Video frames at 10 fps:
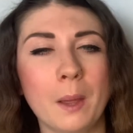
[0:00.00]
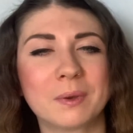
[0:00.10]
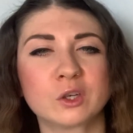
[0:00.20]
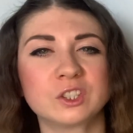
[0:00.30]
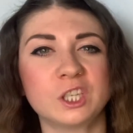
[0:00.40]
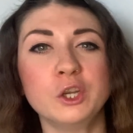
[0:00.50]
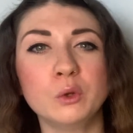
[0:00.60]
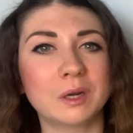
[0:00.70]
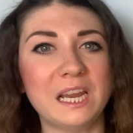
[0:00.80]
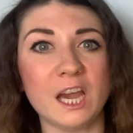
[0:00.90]
because the
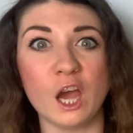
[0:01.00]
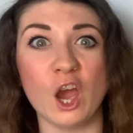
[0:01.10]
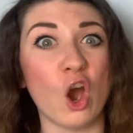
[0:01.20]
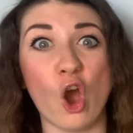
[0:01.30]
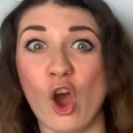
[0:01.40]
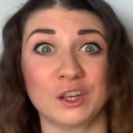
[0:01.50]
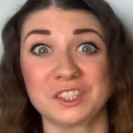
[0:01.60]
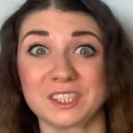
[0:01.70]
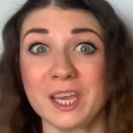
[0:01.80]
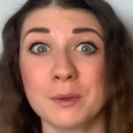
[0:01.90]
nuclei are
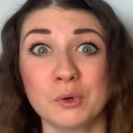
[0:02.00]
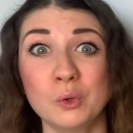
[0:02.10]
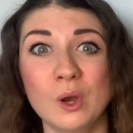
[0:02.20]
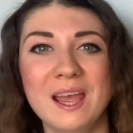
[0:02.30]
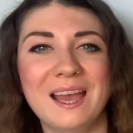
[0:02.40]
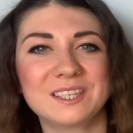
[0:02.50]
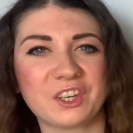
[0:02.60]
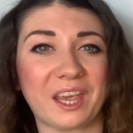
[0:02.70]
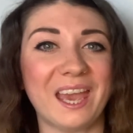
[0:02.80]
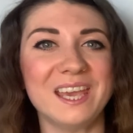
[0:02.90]
unstable and
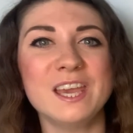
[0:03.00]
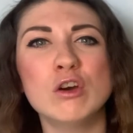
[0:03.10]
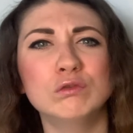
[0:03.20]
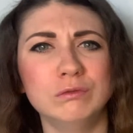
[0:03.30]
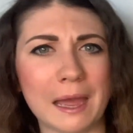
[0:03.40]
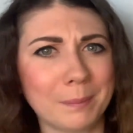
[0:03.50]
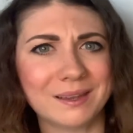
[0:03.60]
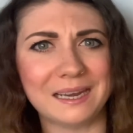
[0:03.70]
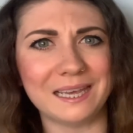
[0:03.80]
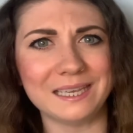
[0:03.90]
decay
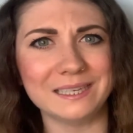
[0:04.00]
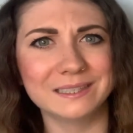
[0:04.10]
rapidly.